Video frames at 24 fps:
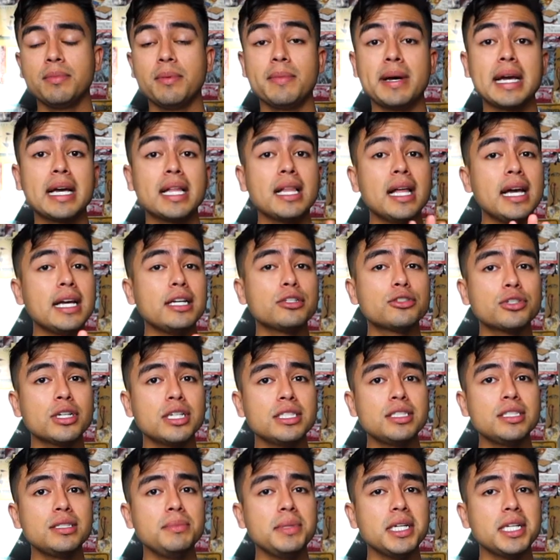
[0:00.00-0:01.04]
but my client
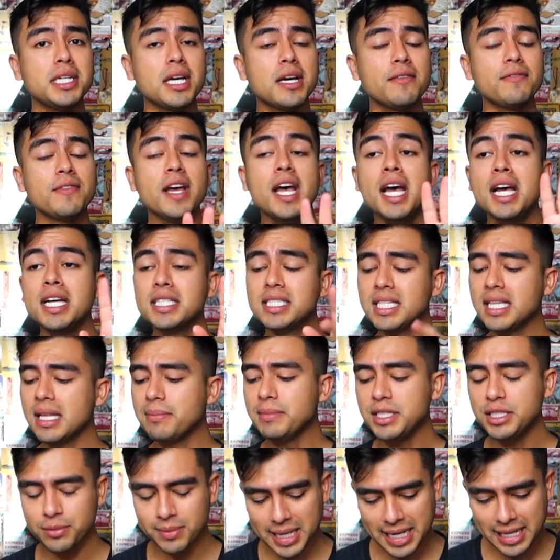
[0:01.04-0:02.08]
trusted me enough to let
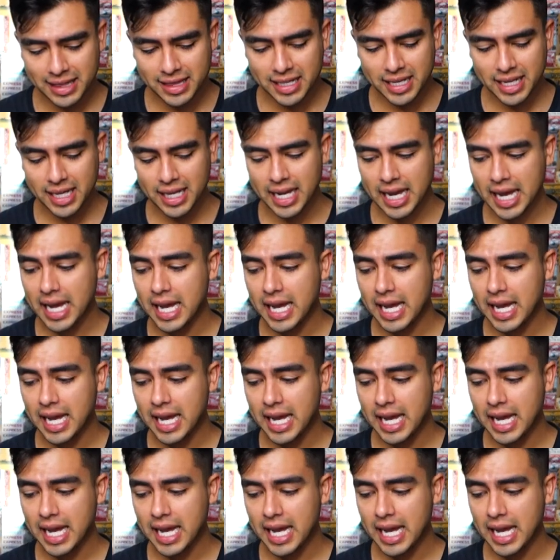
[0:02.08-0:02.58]
me do my thing,